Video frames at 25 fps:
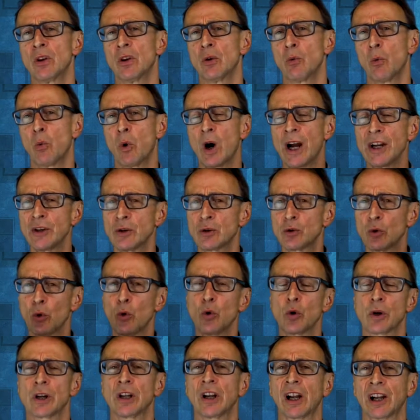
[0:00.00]
Why do
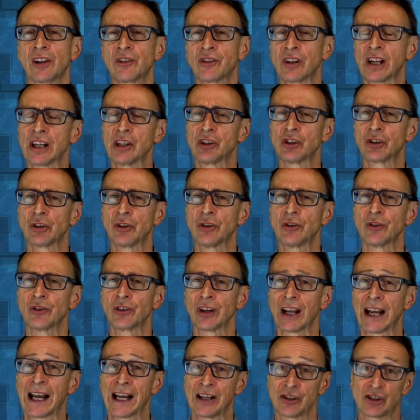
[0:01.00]
organizations
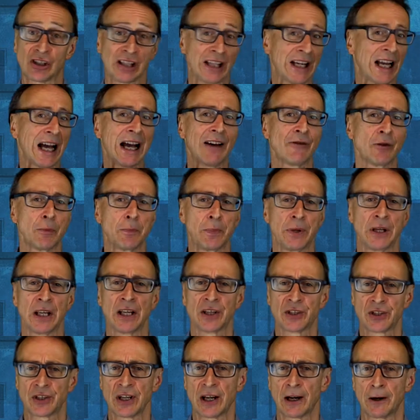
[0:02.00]
actually have a
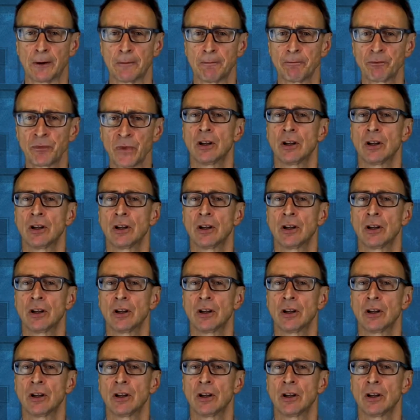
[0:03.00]
PSL?